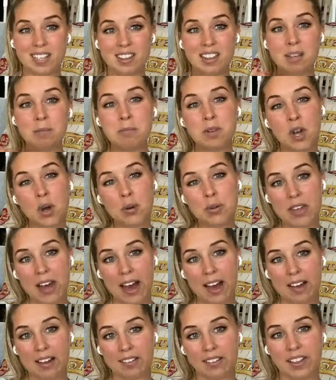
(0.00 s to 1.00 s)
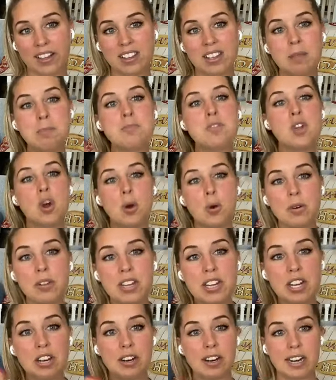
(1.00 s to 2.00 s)
Let them know that. Let them know
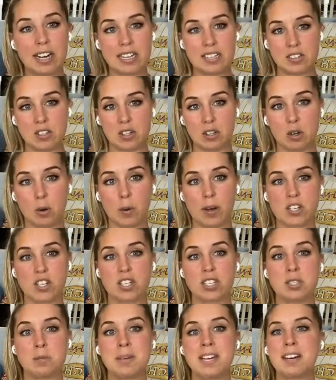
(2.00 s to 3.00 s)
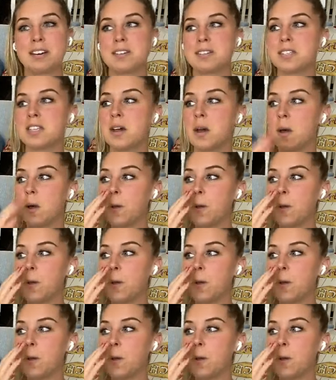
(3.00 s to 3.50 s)
that you're going to answer their questions, because